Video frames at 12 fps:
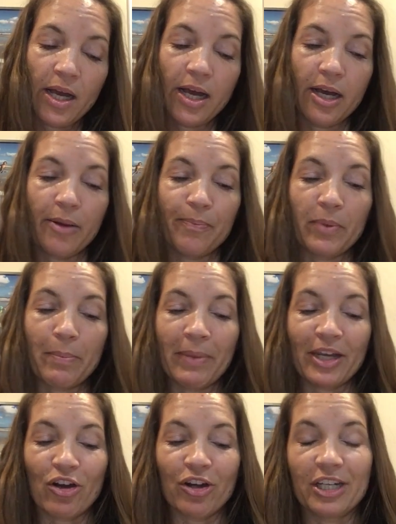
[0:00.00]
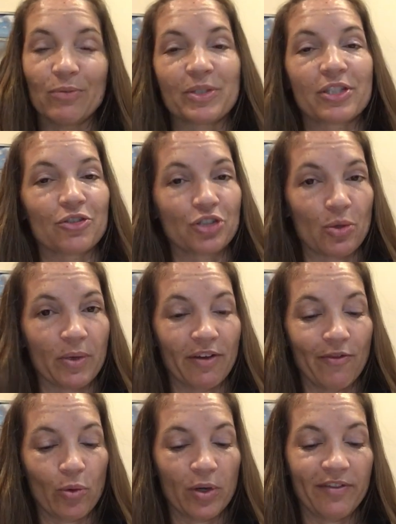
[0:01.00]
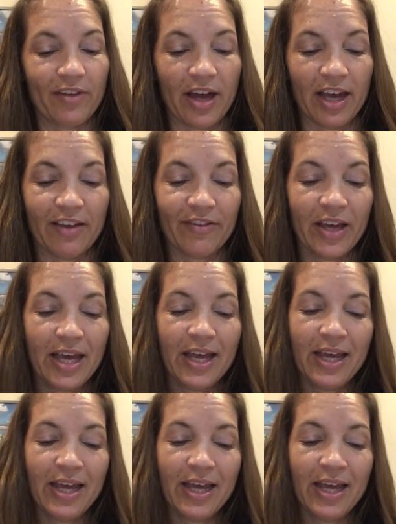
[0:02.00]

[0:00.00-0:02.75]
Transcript: My Guardian was still showing a 45,